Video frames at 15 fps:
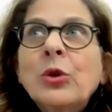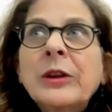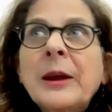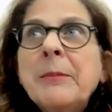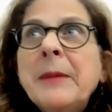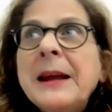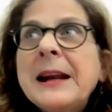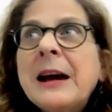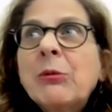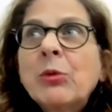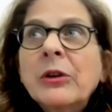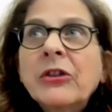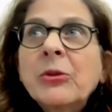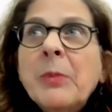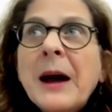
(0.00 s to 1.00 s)
or they may not
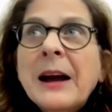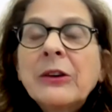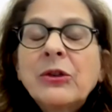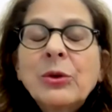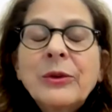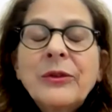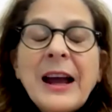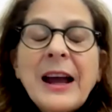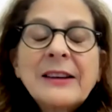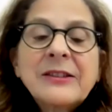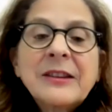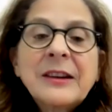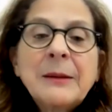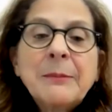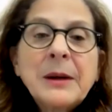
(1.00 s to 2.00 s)
respond to a
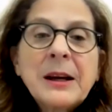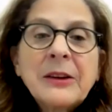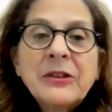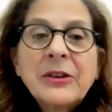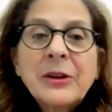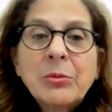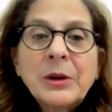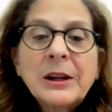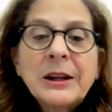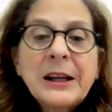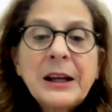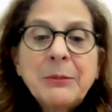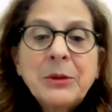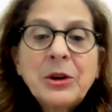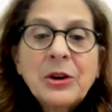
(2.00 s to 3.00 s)
vaccine because they're really
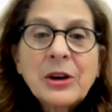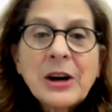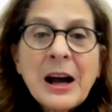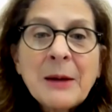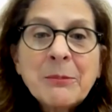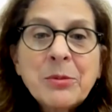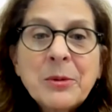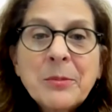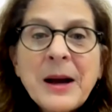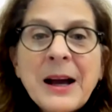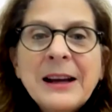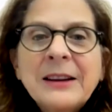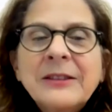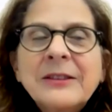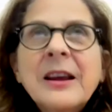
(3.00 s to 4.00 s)

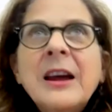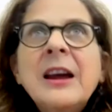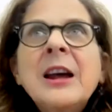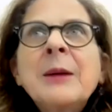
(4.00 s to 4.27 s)
immunocompromised.